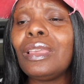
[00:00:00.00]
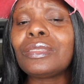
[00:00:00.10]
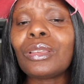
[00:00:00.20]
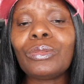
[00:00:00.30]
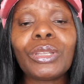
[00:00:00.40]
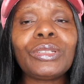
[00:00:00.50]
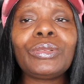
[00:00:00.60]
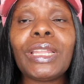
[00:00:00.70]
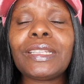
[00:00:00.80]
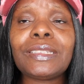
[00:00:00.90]
So I'm going to
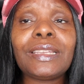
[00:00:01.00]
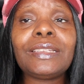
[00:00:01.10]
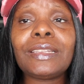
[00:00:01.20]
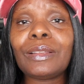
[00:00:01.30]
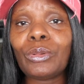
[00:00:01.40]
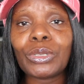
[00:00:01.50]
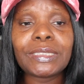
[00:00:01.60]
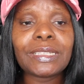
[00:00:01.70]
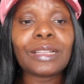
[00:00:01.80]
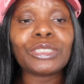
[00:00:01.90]
do that today. Then I'm going
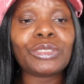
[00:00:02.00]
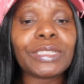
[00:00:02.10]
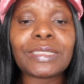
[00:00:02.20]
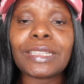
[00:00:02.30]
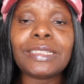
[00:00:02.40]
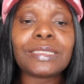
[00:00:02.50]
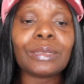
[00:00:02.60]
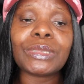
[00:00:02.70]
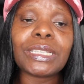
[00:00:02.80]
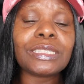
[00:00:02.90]
to Dollar Tree because I need
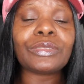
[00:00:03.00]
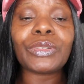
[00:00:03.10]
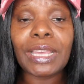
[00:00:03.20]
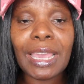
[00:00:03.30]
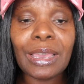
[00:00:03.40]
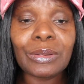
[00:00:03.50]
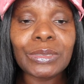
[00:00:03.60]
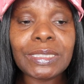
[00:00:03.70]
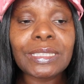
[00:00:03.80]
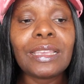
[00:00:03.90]
some things for the
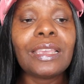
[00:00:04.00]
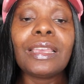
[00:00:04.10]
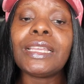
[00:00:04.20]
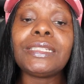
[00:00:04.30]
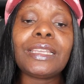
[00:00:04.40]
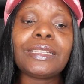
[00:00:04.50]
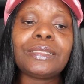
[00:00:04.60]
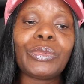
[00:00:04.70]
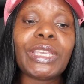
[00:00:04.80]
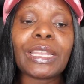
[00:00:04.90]
house. And
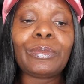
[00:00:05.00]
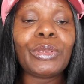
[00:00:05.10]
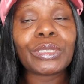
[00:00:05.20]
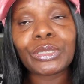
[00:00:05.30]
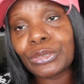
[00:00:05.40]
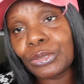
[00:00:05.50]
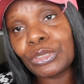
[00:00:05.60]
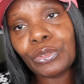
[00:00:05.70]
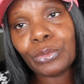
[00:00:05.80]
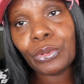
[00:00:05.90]
then we got to be on the
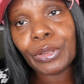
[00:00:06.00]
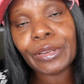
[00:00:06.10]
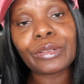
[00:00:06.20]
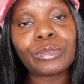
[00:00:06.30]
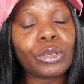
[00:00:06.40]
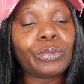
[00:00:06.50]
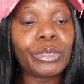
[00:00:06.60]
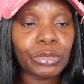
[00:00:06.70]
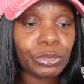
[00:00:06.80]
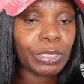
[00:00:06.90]
search for water. I don't know if
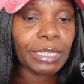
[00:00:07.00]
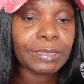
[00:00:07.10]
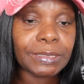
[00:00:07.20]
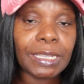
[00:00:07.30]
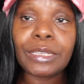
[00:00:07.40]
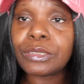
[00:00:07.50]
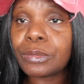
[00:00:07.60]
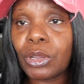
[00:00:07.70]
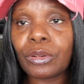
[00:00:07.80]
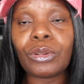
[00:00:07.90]
we're going to do that today or
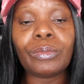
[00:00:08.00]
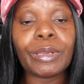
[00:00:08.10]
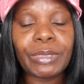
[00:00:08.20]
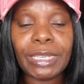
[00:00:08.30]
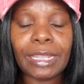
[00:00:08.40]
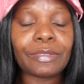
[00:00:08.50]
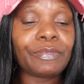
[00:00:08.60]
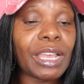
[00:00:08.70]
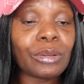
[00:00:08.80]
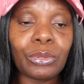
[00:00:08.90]
tomorrow, but we got to
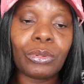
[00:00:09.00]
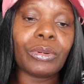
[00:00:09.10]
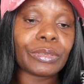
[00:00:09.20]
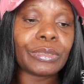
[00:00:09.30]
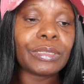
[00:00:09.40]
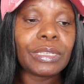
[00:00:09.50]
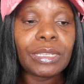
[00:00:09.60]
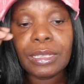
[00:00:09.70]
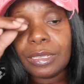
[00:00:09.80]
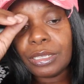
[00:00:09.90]
find water,
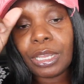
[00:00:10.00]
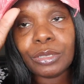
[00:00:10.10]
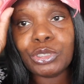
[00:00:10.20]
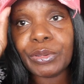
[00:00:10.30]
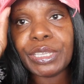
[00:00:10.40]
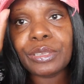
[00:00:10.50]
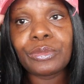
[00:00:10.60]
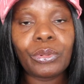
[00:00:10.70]
uh, drinking